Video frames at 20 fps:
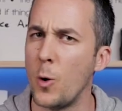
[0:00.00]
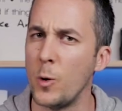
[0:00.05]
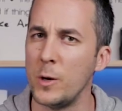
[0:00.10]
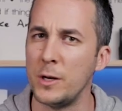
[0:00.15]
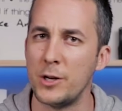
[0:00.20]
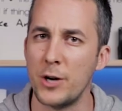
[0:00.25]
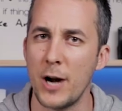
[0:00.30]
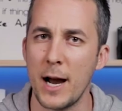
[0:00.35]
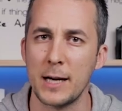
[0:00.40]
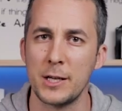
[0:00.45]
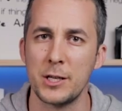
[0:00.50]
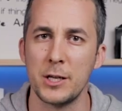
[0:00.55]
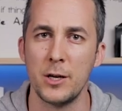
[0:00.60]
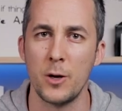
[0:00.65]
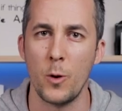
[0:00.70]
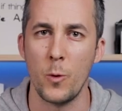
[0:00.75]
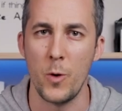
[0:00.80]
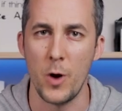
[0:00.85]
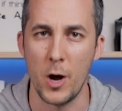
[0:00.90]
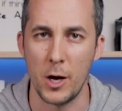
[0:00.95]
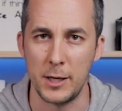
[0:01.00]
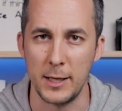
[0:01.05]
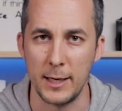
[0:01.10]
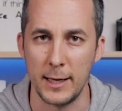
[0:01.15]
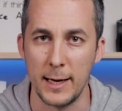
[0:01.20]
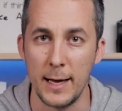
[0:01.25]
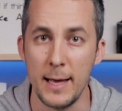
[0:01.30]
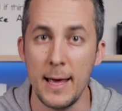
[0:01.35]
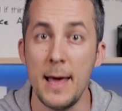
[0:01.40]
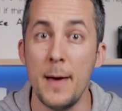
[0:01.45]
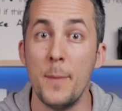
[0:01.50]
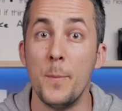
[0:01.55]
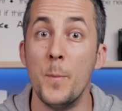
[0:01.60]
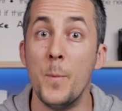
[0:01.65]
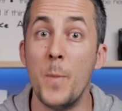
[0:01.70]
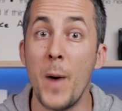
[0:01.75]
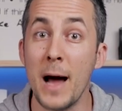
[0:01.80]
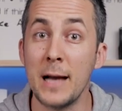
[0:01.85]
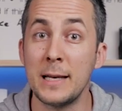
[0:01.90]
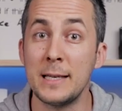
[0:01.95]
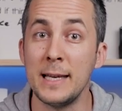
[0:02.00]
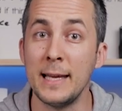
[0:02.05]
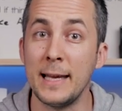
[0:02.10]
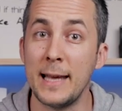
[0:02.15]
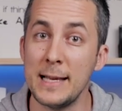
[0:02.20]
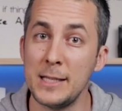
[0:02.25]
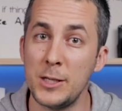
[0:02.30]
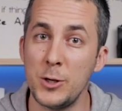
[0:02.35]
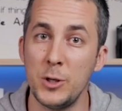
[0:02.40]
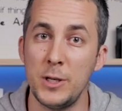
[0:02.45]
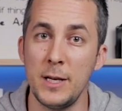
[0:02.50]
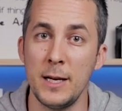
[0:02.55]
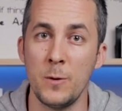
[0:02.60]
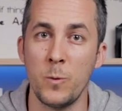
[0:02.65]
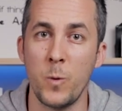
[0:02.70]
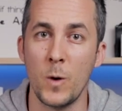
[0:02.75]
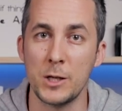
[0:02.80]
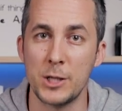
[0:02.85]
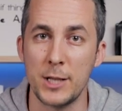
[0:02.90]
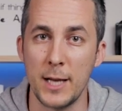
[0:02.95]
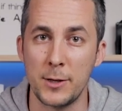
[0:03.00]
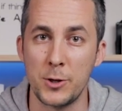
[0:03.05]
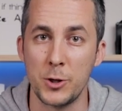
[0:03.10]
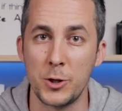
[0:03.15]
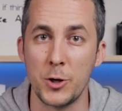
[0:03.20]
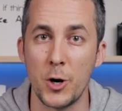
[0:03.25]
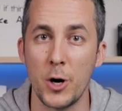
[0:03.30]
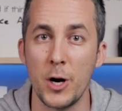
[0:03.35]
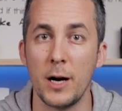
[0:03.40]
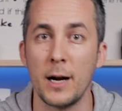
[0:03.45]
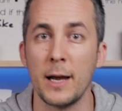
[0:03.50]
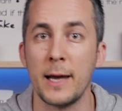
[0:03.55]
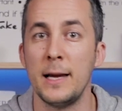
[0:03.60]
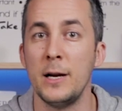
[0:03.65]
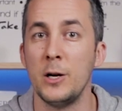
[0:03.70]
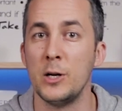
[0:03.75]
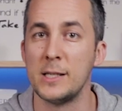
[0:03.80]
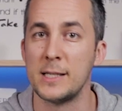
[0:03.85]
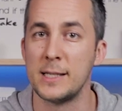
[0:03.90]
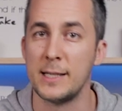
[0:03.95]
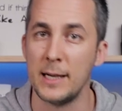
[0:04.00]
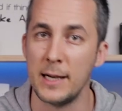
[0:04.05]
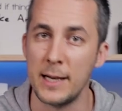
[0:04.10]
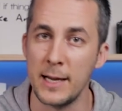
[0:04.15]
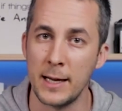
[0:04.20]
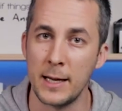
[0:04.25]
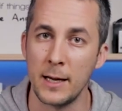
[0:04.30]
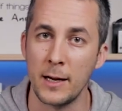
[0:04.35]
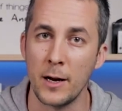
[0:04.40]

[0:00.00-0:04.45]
No interaction, no nothing. But in case you didn't watch that tutorial, here is the link.